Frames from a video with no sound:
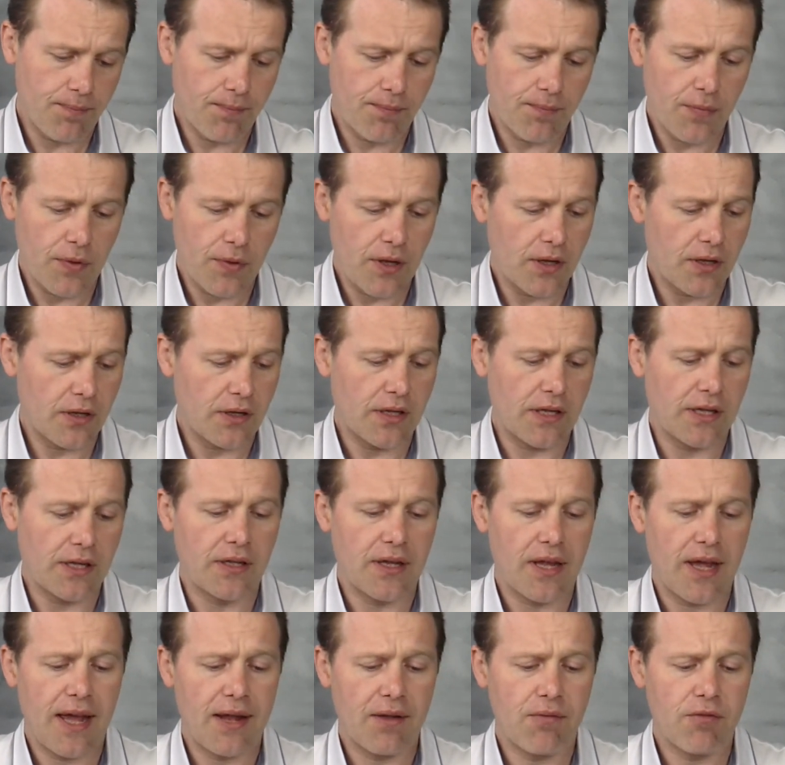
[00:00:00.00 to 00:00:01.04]
In
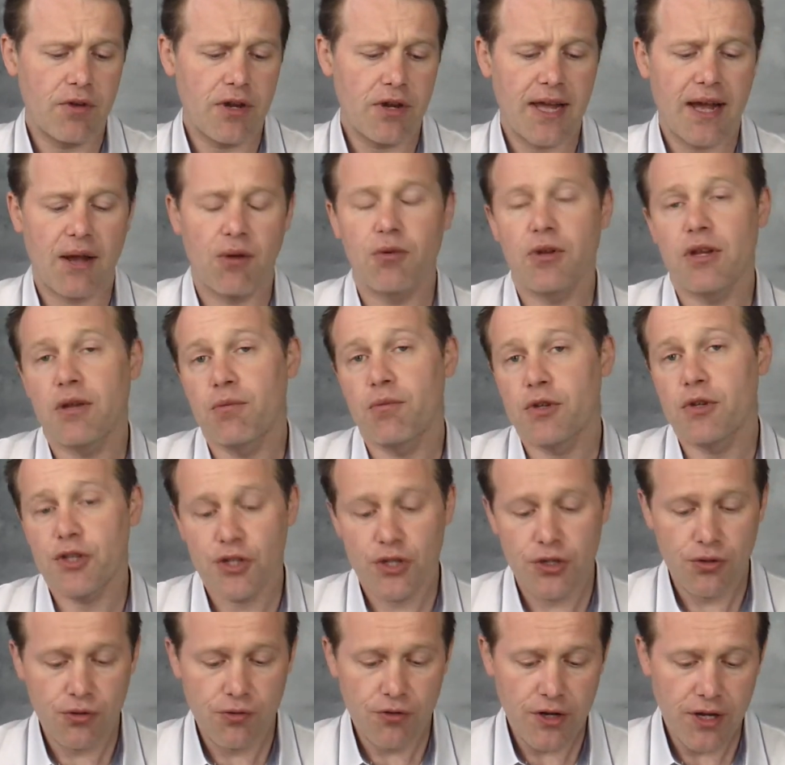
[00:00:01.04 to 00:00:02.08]
Henry County,
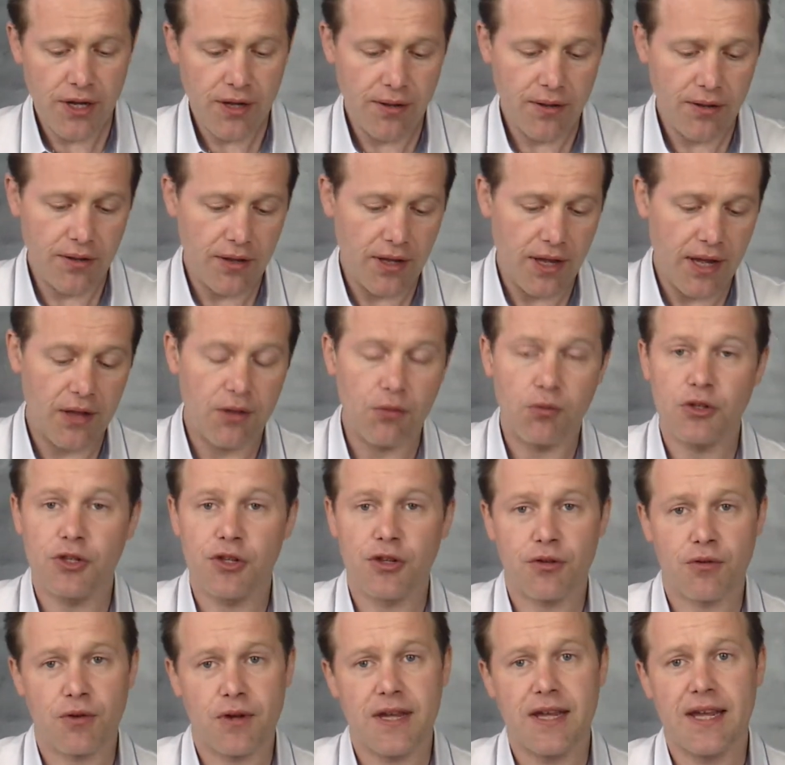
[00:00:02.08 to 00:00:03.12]
Missouri, there was 3
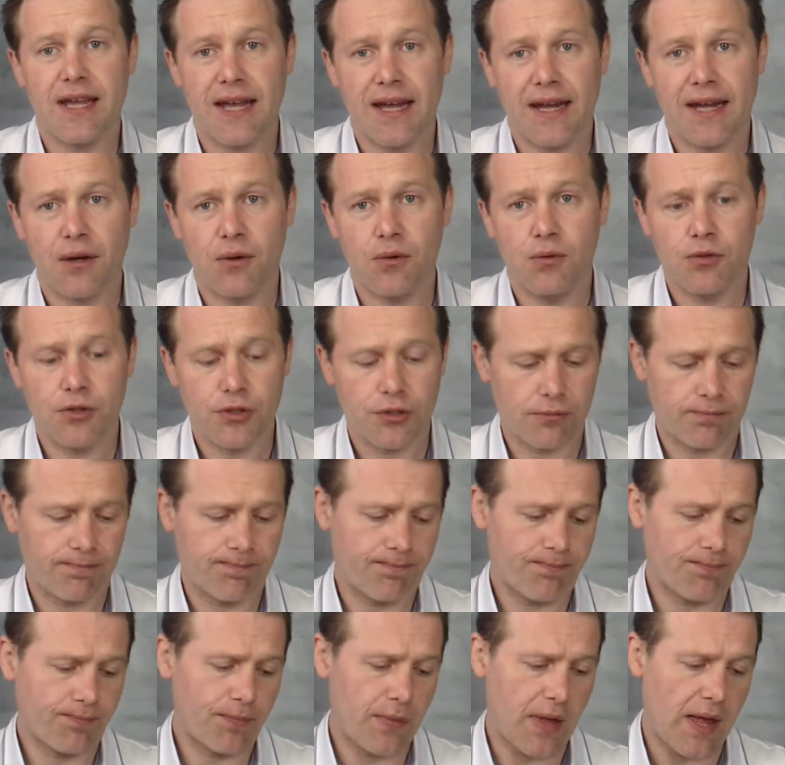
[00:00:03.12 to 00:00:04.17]
cows.
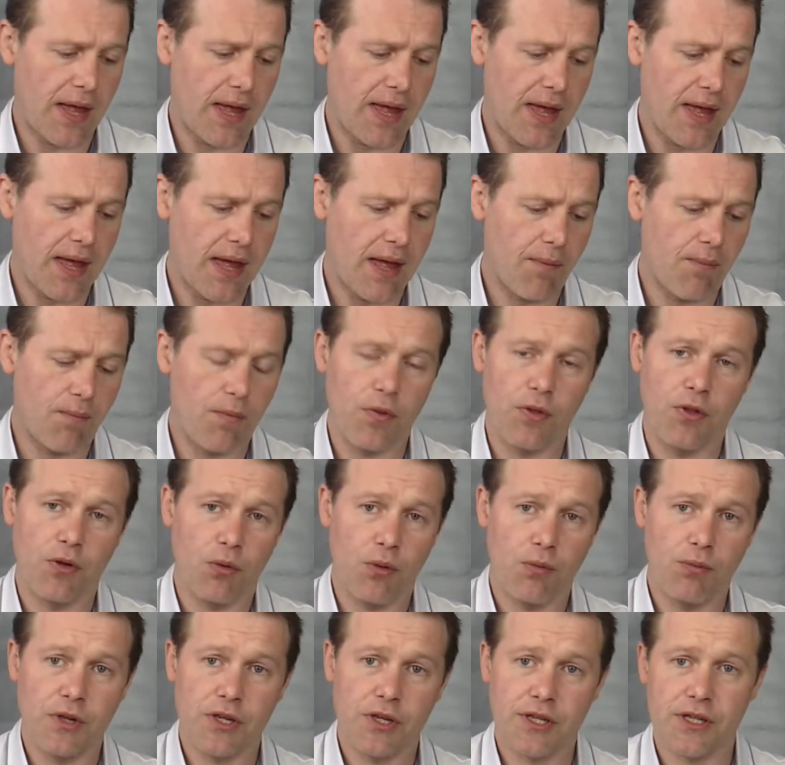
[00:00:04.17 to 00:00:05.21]
They were
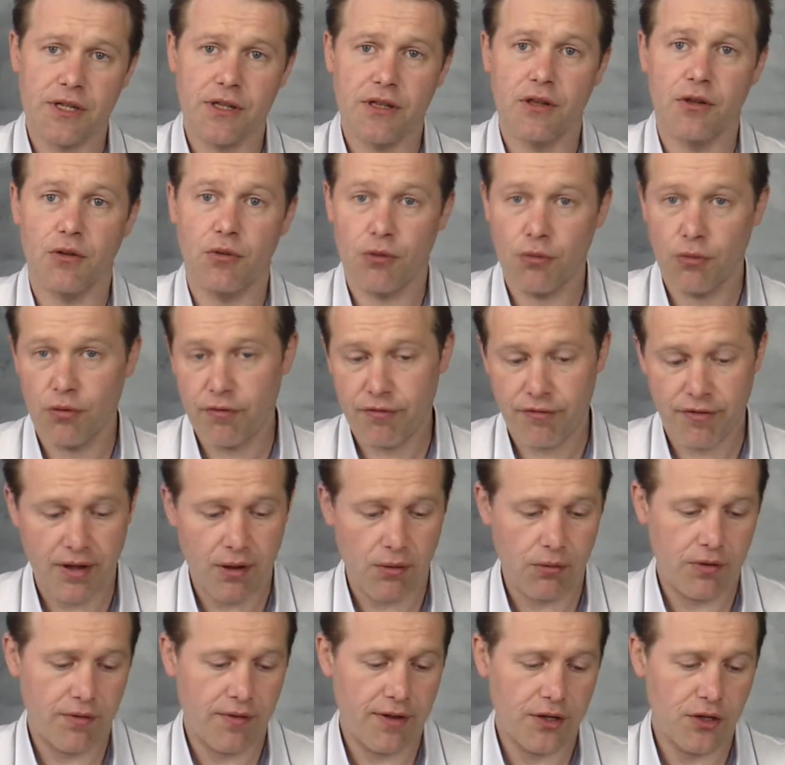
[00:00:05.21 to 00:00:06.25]
missing, though they were found
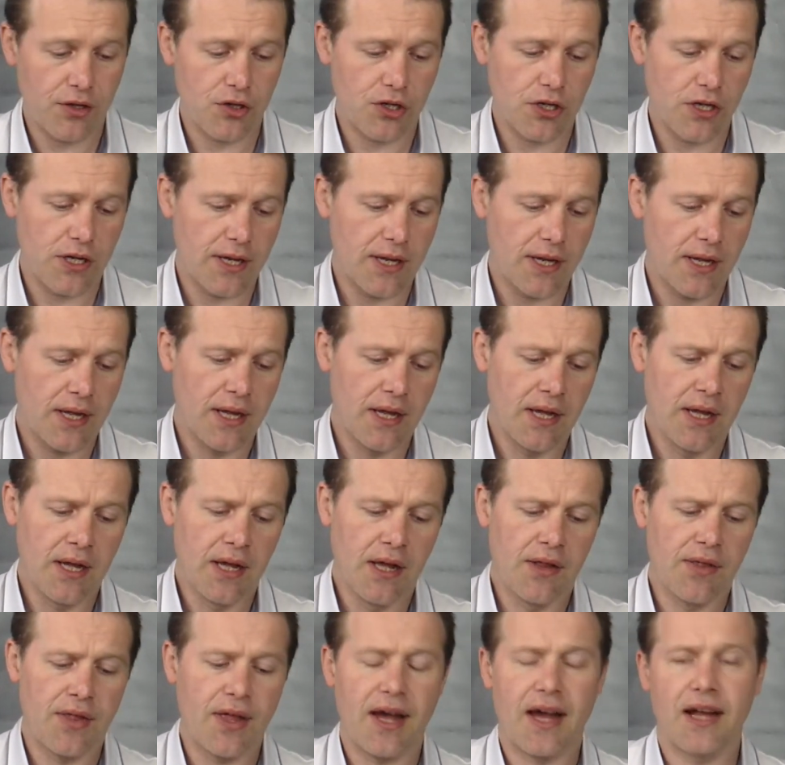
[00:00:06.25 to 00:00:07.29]
eventually. They
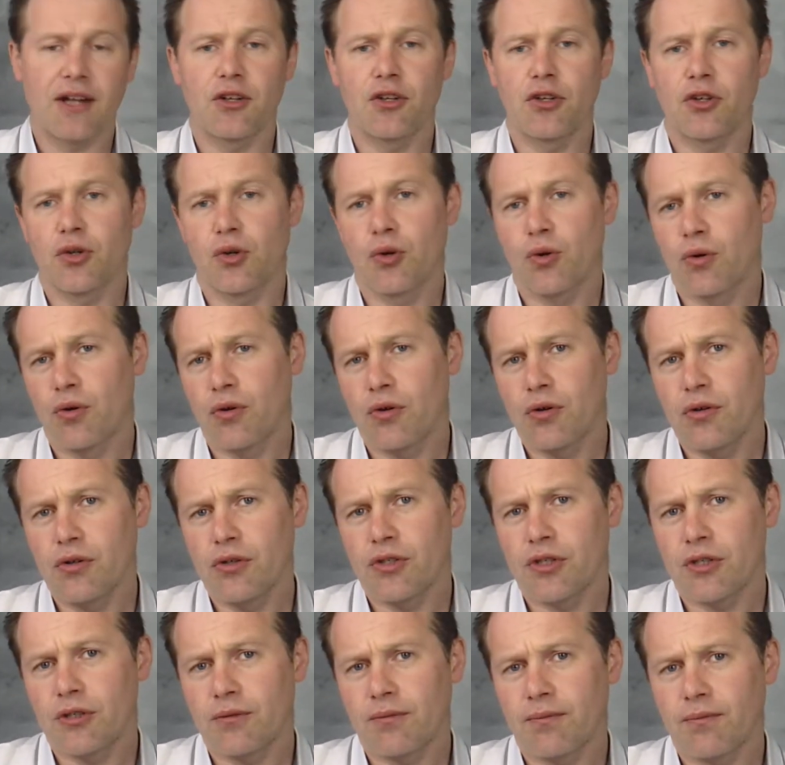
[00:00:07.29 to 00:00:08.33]
had tongues.
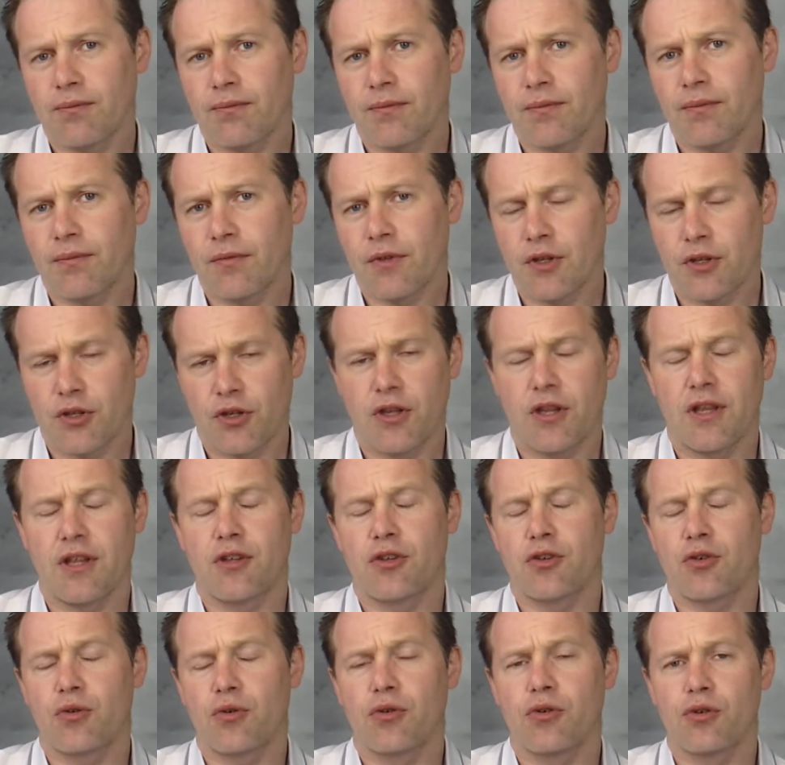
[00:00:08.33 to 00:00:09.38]
The
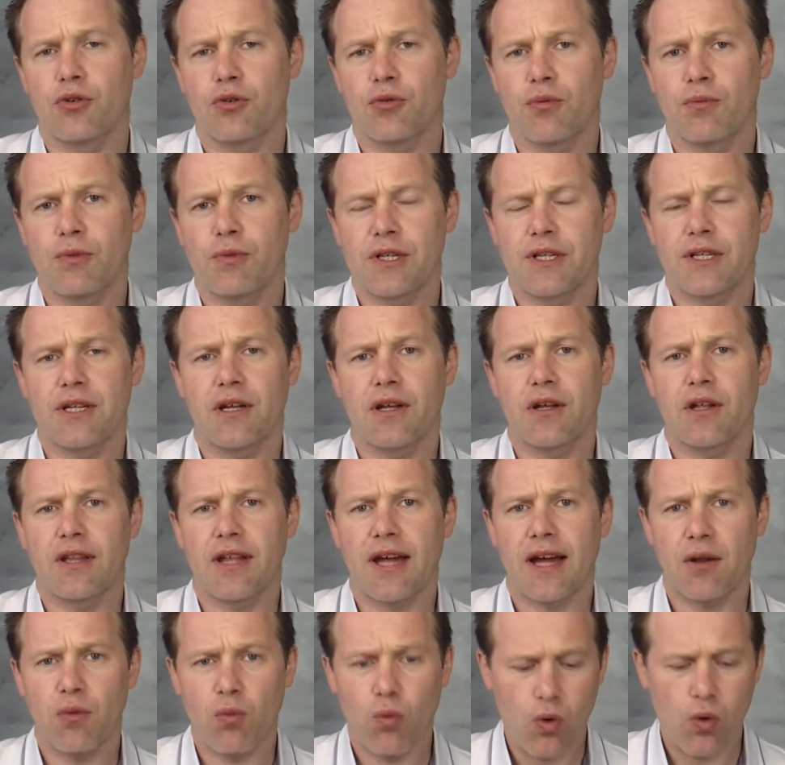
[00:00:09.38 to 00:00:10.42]
tongues were missing. They had
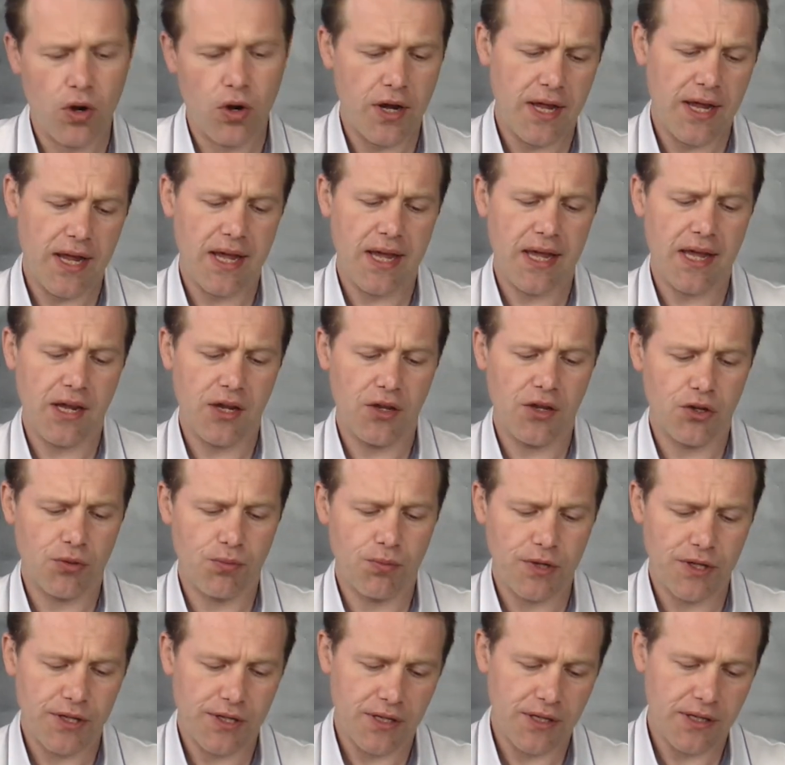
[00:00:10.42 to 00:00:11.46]
1 ear each
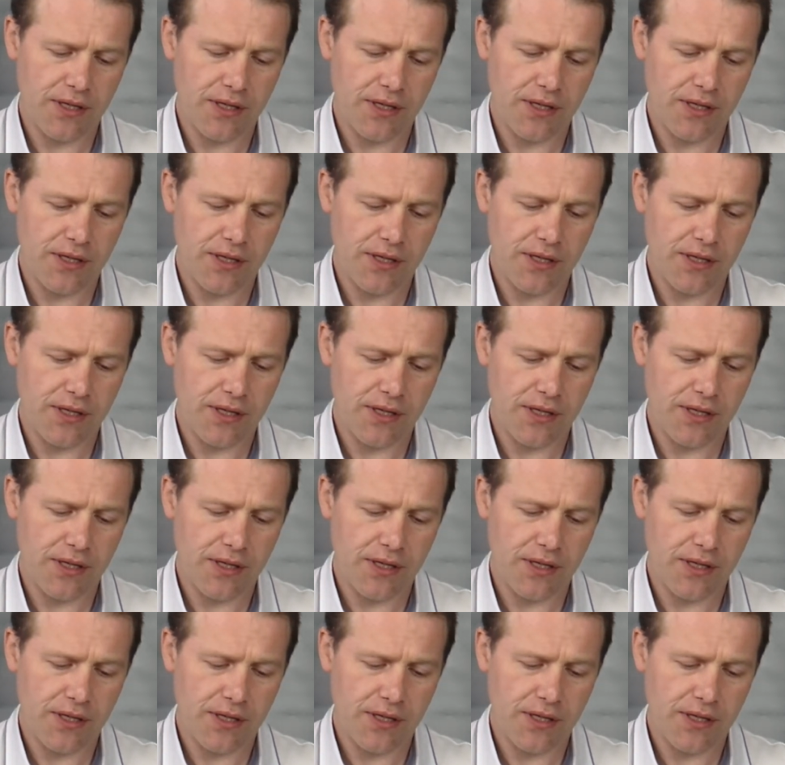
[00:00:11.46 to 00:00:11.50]
missing.